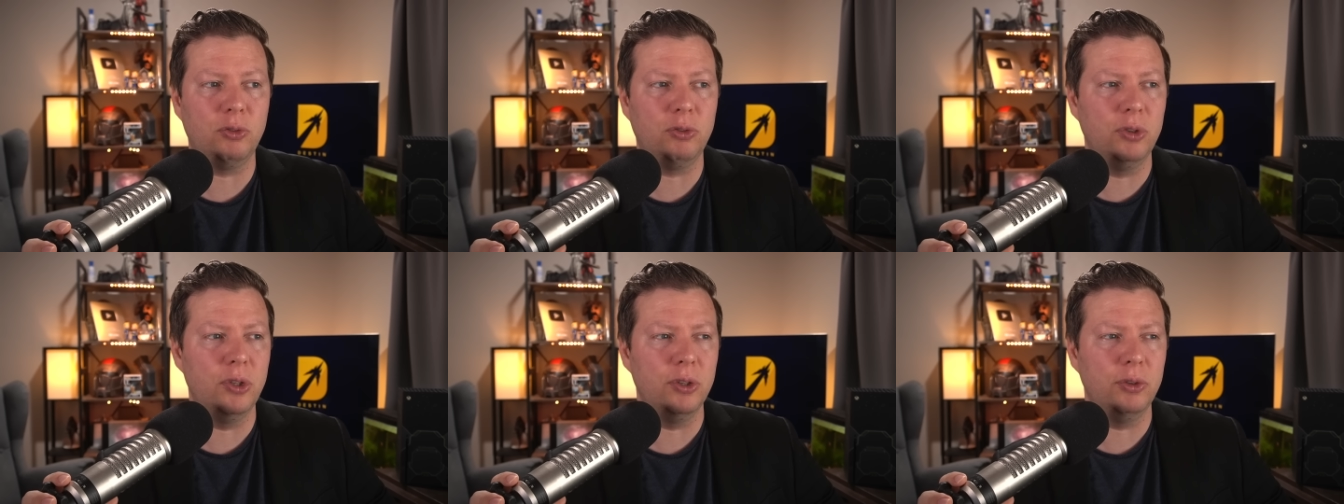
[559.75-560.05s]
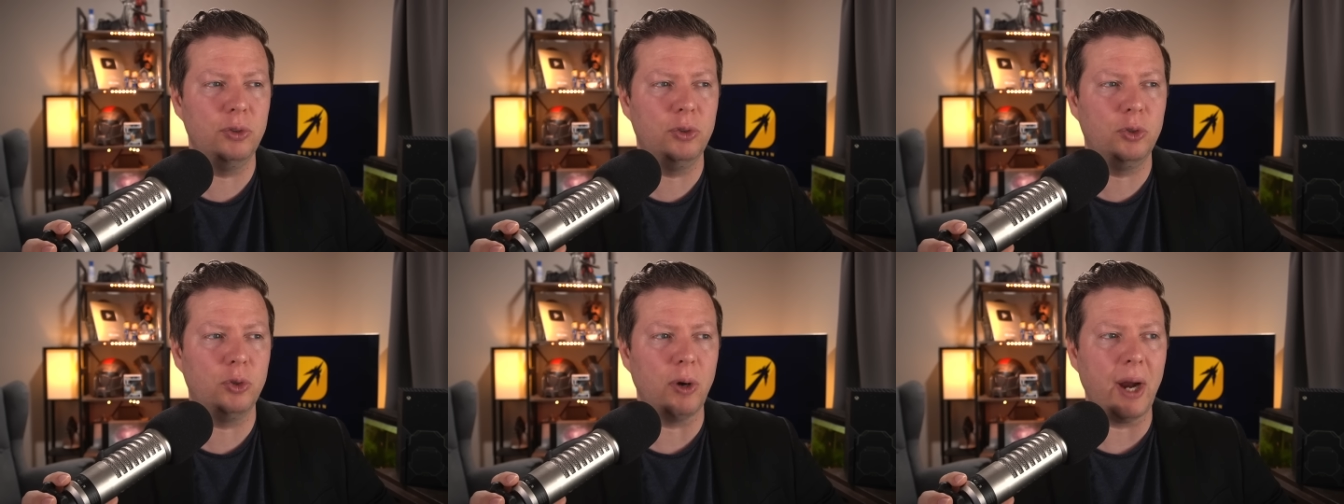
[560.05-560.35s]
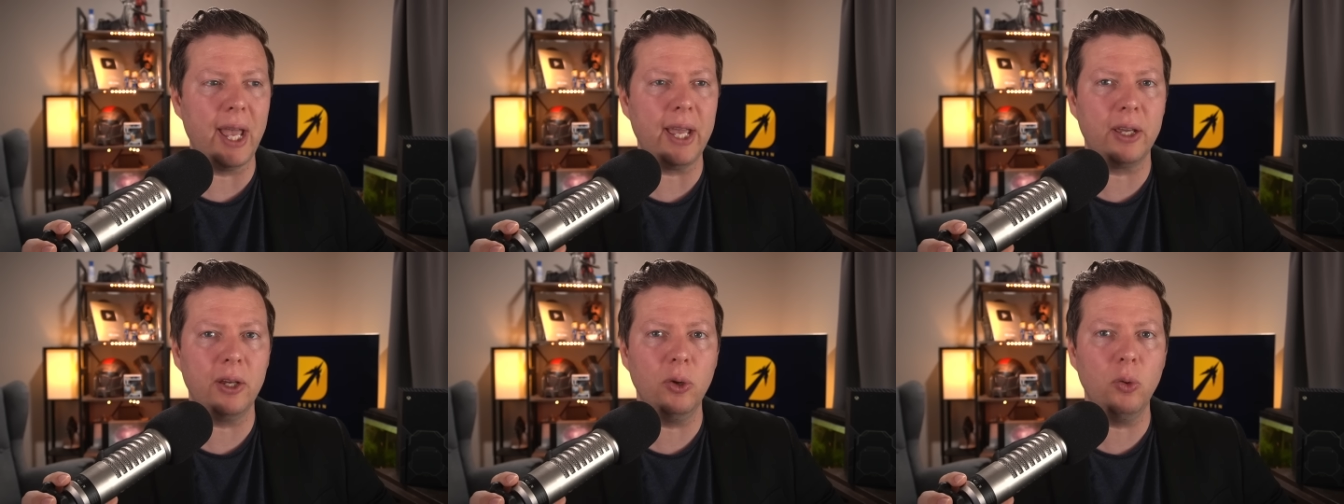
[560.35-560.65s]
the
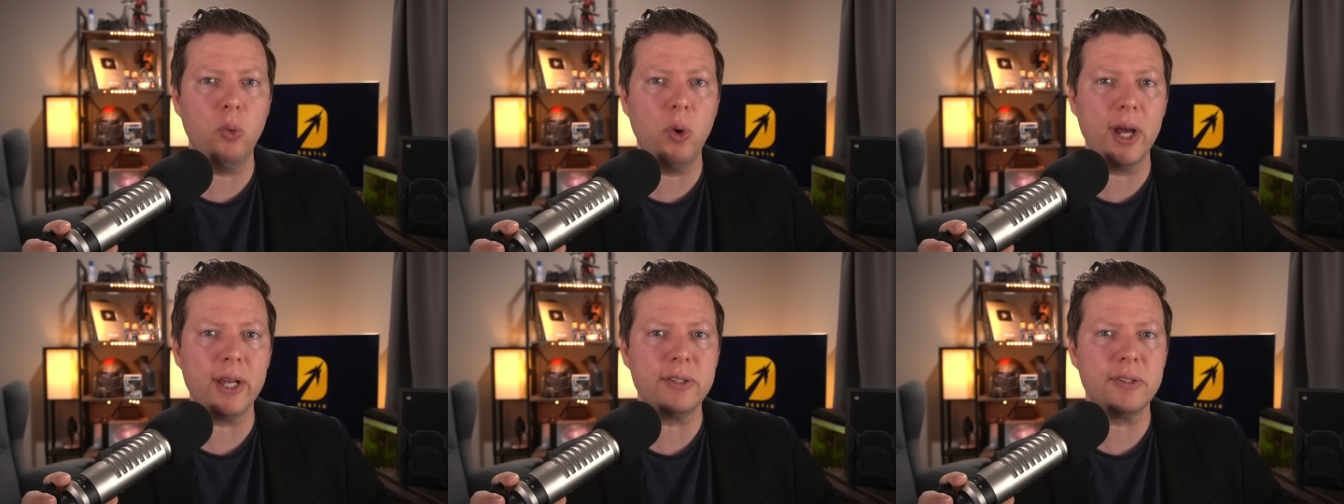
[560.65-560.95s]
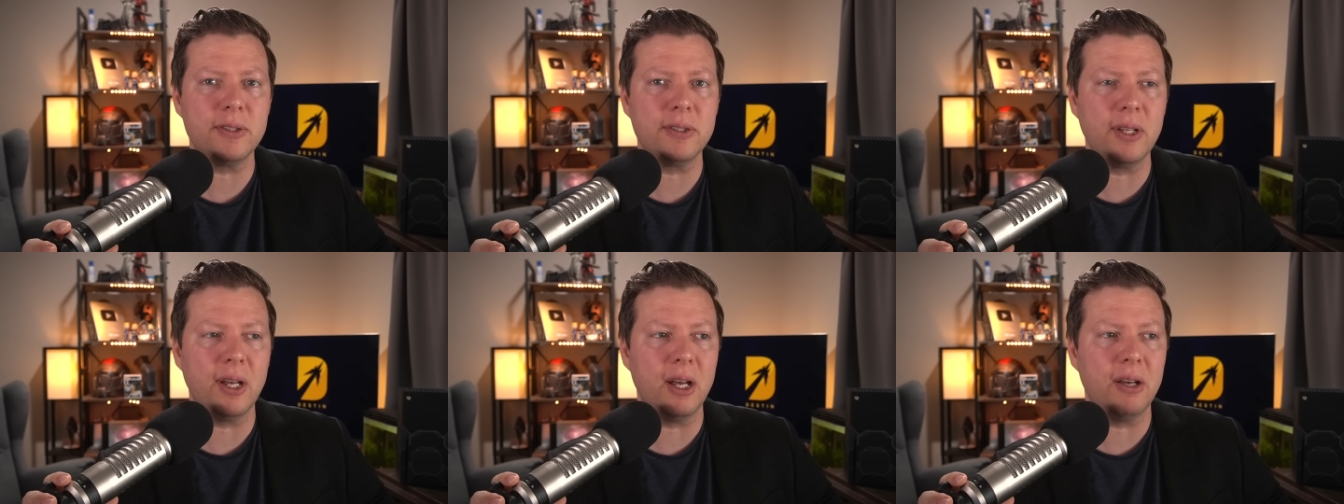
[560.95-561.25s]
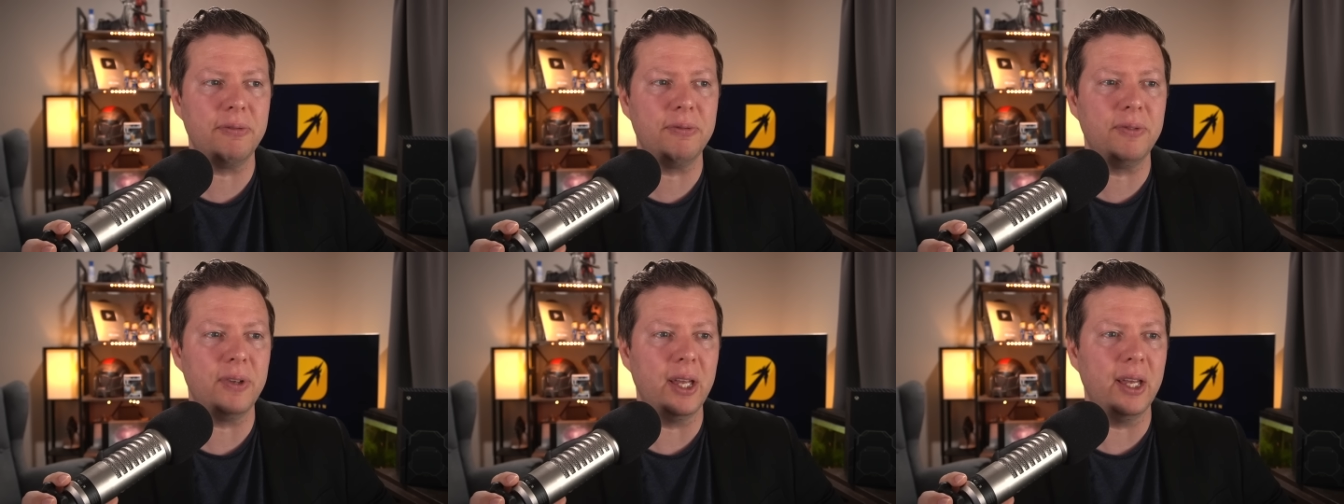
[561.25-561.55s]
Dragon Quest
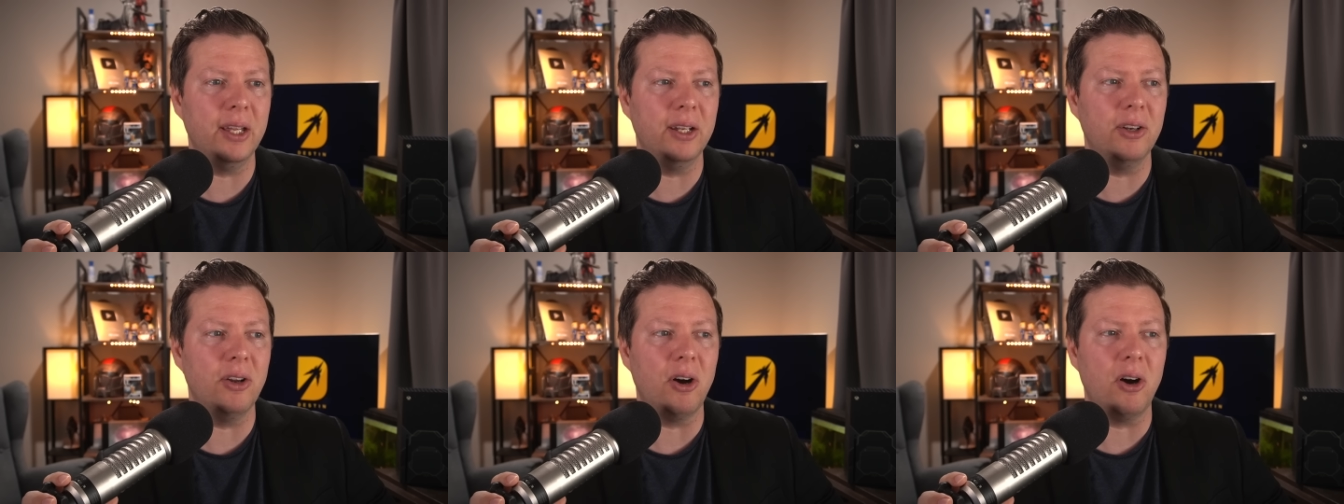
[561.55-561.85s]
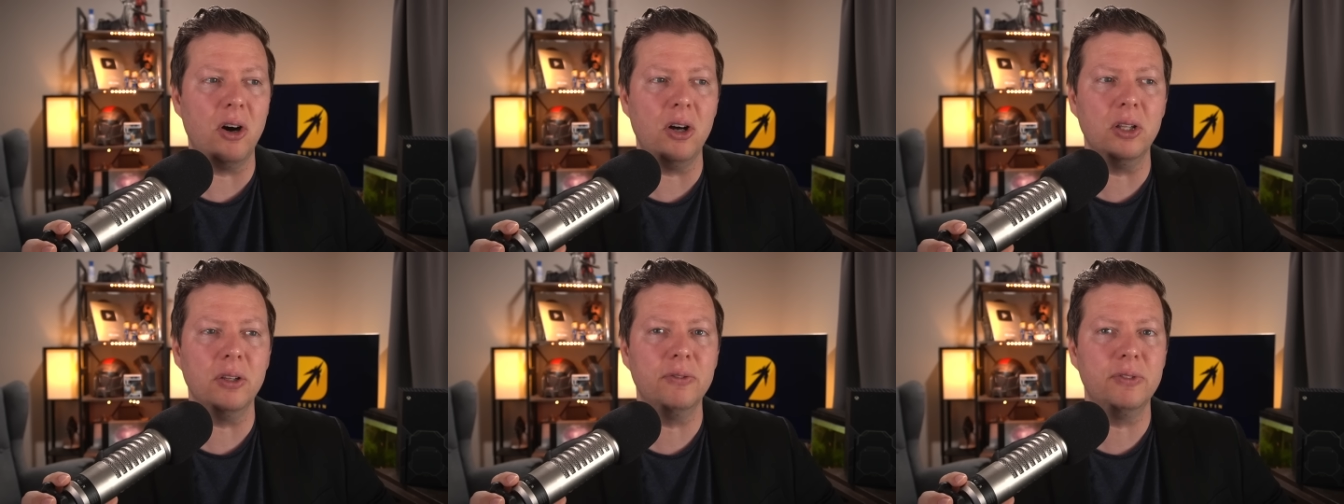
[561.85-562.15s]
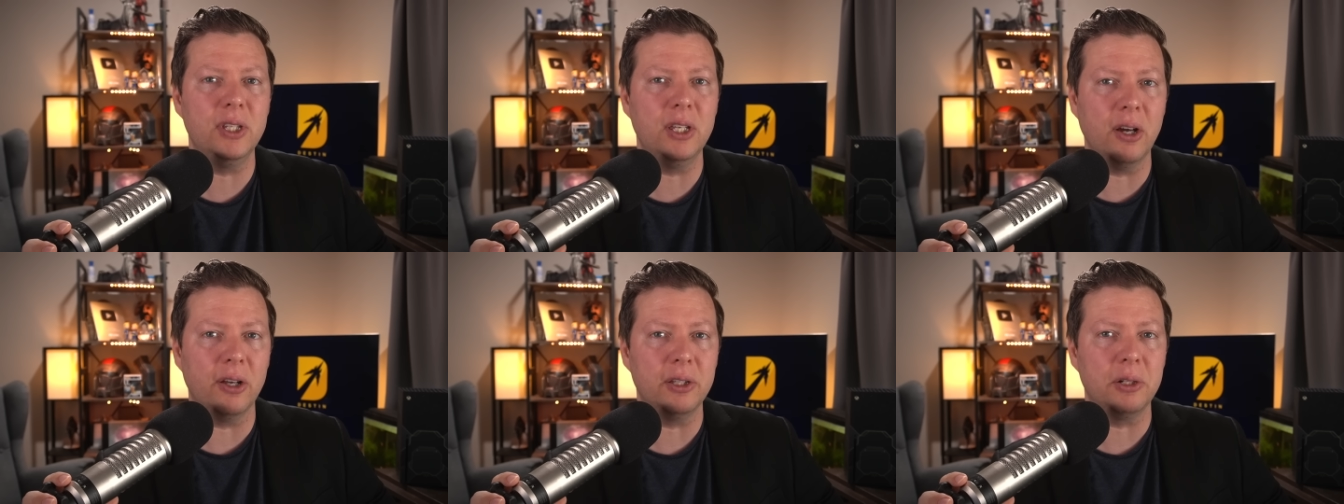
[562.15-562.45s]
stuff and all of
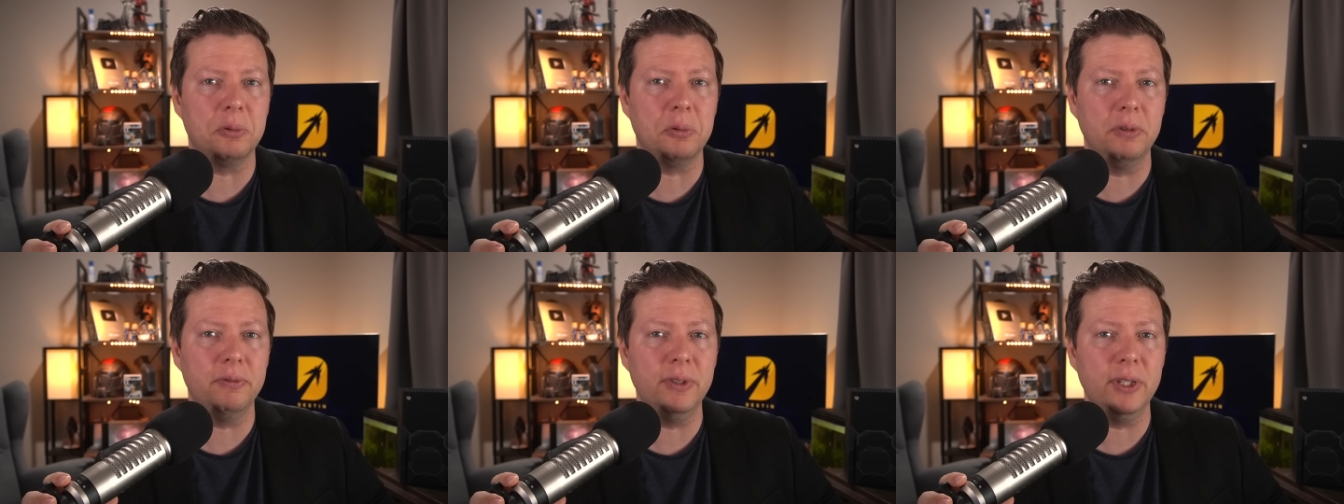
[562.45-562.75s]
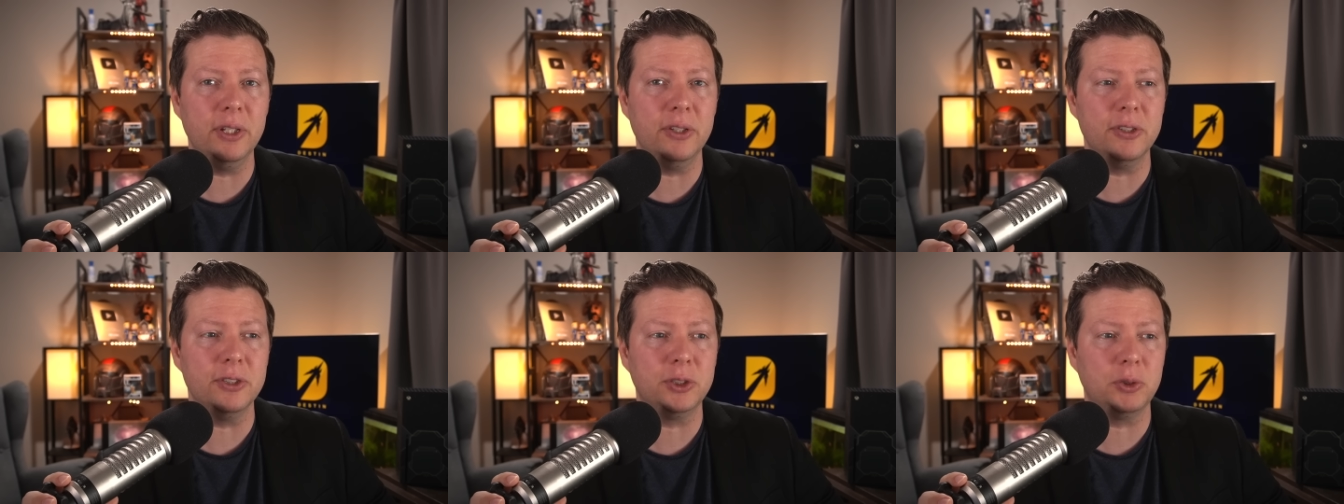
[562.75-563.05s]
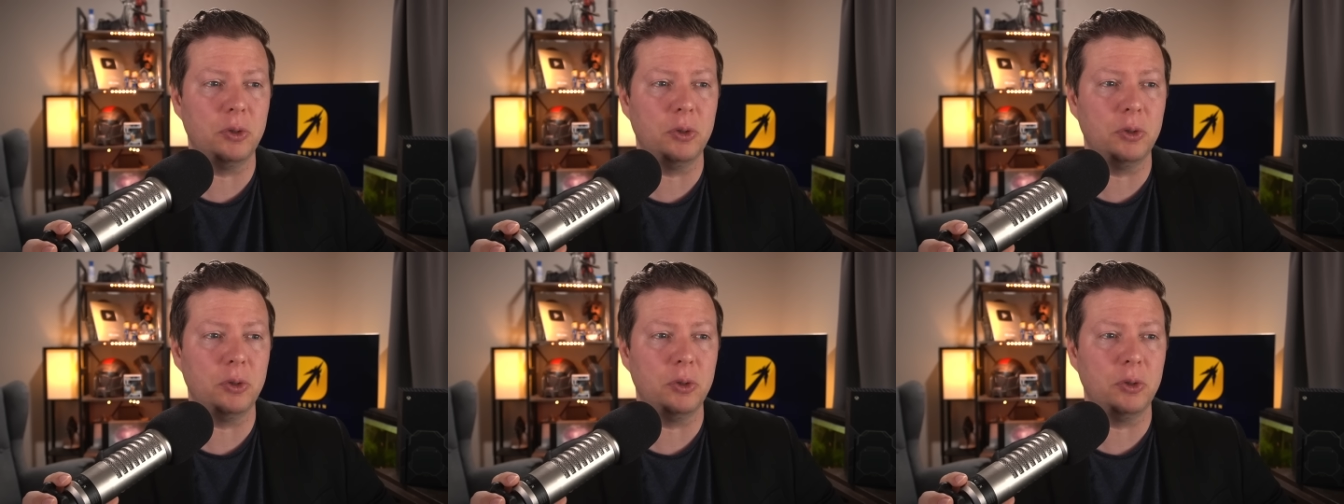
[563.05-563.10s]
the other reveals.